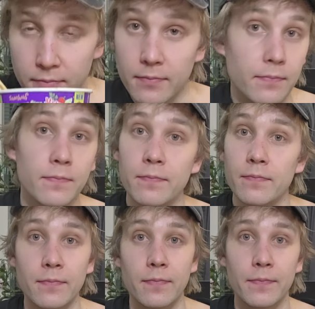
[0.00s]

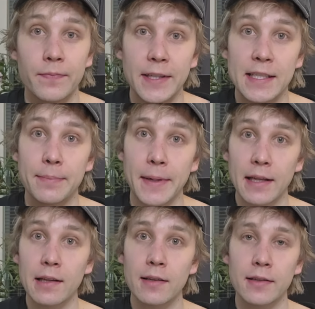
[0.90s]
The
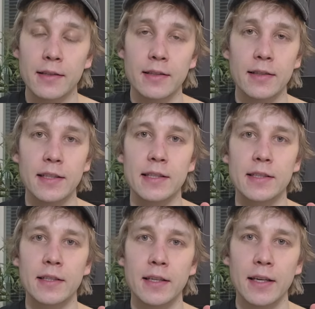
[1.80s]
smell
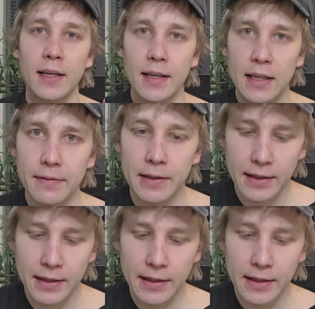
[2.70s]
is definitely